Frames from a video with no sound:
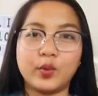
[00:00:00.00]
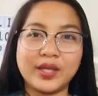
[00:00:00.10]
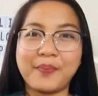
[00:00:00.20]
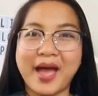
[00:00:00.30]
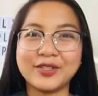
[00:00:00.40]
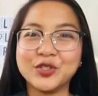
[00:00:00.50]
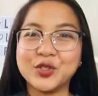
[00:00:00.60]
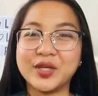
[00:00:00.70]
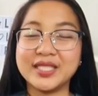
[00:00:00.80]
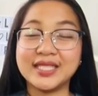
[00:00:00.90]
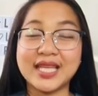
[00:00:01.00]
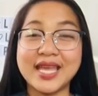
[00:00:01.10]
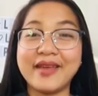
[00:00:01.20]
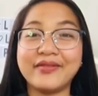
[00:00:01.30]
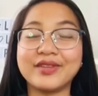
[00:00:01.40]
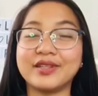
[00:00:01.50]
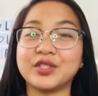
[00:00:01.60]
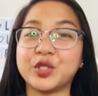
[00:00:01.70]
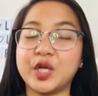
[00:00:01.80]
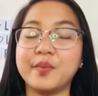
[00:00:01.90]
when the pastor is saying
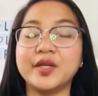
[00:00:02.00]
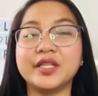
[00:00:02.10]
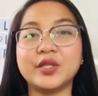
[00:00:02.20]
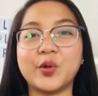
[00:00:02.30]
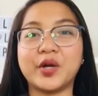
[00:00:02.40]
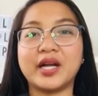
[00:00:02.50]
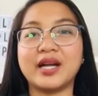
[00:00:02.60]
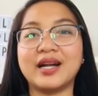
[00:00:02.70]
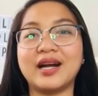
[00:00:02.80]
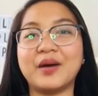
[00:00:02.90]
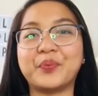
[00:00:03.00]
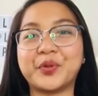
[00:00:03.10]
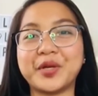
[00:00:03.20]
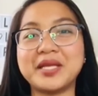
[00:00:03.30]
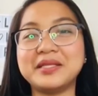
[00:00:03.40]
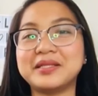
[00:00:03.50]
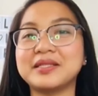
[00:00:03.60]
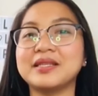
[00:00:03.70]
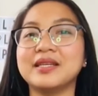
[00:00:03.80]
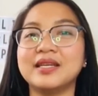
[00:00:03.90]
the sermon, or a
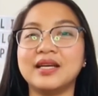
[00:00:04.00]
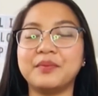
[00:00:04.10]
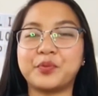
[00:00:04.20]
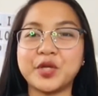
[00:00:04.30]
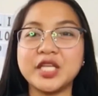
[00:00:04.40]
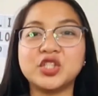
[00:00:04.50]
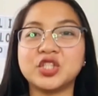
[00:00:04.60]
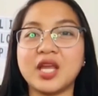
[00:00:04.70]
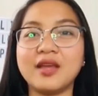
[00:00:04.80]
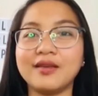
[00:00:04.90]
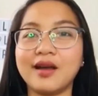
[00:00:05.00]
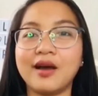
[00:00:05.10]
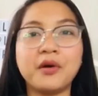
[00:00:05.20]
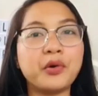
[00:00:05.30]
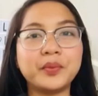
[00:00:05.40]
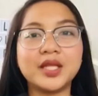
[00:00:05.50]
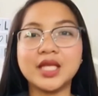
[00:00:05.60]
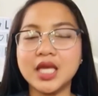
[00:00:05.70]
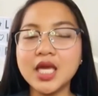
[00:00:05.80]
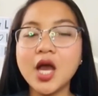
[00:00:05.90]
priest preaching a
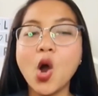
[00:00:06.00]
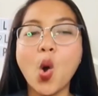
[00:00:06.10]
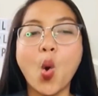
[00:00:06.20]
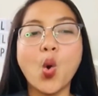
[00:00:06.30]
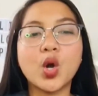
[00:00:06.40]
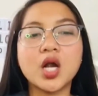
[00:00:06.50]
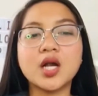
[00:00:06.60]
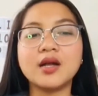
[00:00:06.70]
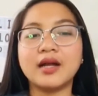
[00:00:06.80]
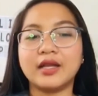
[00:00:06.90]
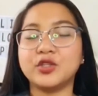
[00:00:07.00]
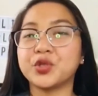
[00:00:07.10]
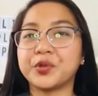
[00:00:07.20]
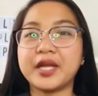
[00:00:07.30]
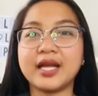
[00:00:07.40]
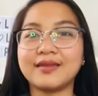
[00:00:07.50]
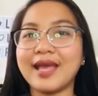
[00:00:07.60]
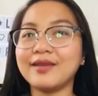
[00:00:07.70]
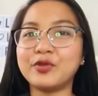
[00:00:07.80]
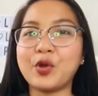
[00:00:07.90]
homily, or during a
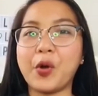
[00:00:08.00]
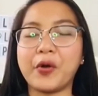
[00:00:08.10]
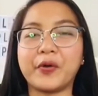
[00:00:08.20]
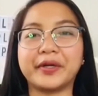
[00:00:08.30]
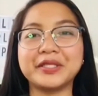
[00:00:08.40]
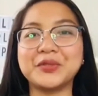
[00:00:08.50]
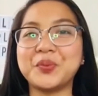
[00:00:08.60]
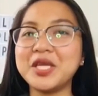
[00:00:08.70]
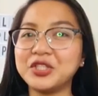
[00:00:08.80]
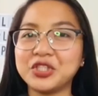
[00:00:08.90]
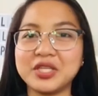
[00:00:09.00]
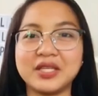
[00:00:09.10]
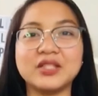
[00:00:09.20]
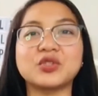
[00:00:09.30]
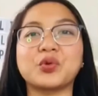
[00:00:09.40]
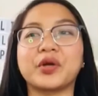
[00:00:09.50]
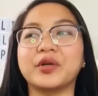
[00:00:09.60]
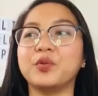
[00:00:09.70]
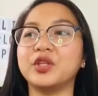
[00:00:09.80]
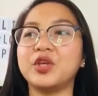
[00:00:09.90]
TED Talk, or the speeches,
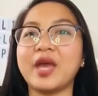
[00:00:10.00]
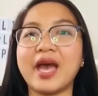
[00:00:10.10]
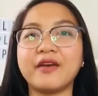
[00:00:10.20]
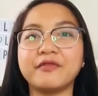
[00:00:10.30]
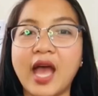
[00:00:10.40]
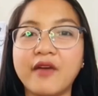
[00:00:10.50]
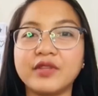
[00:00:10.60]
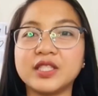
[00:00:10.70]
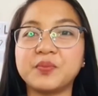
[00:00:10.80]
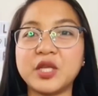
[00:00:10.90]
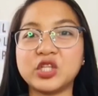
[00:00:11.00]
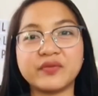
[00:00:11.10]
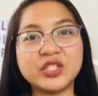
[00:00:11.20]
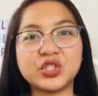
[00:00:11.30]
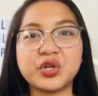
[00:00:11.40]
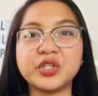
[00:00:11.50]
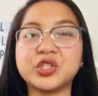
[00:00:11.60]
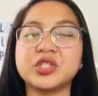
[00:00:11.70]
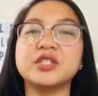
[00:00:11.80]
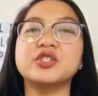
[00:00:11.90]
or when you have the speech of
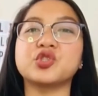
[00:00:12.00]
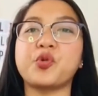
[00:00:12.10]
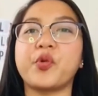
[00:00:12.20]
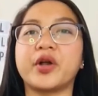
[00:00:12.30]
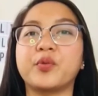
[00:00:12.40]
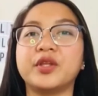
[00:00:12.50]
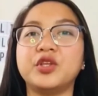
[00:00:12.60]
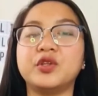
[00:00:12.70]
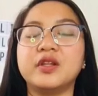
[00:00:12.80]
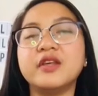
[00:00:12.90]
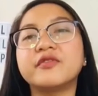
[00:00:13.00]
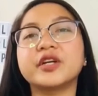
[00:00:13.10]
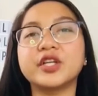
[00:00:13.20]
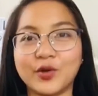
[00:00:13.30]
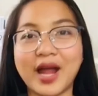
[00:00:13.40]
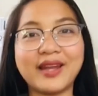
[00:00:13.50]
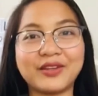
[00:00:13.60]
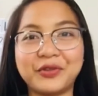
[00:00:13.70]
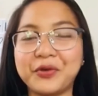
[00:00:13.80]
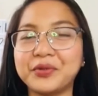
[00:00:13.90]
instructions, or when you delivered your
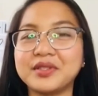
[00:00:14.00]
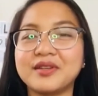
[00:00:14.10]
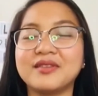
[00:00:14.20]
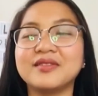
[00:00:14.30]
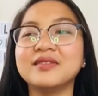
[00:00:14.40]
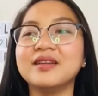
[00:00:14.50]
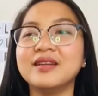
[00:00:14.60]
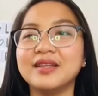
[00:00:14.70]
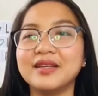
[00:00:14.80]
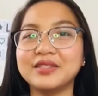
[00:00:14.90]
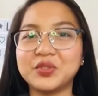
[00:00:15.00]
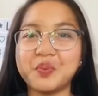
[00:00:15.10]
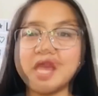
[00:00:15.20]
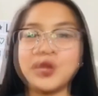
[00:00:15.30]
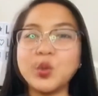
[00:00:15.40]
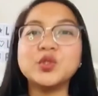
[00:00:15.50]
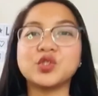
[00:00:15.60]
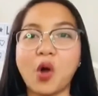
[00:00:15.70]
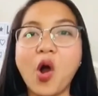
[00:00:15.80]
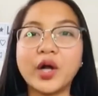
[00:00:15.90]
anecdotal speech.
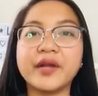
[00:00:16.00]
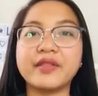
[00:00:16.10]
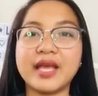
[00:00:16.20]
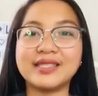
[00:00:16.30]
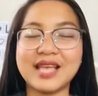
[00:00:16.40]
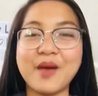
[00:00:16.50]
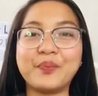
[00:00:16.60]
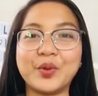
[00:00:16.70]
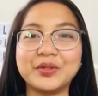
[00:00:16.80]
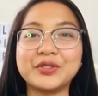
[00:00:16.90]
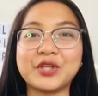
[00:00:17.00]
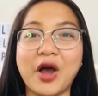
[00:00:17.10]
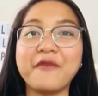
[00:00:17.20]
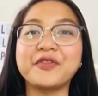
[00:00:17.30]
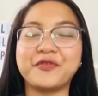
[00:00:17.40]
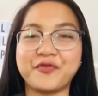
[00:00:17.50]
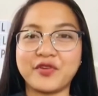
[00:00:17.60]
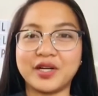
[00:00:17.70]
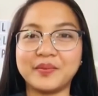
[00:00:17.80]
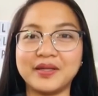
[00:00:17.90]
Those are the examples of the
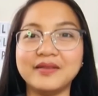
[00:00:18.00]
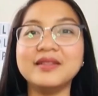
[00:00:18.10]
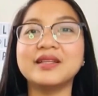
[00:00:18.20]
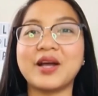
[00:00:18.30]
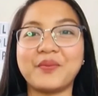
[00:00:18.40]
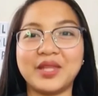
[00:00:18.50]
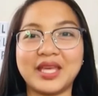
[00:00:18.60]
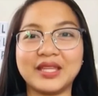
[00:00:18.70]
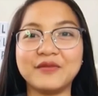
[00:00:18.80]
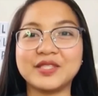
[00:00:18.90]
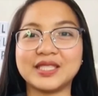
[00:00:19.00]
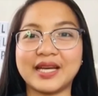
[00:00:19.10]
formal communicative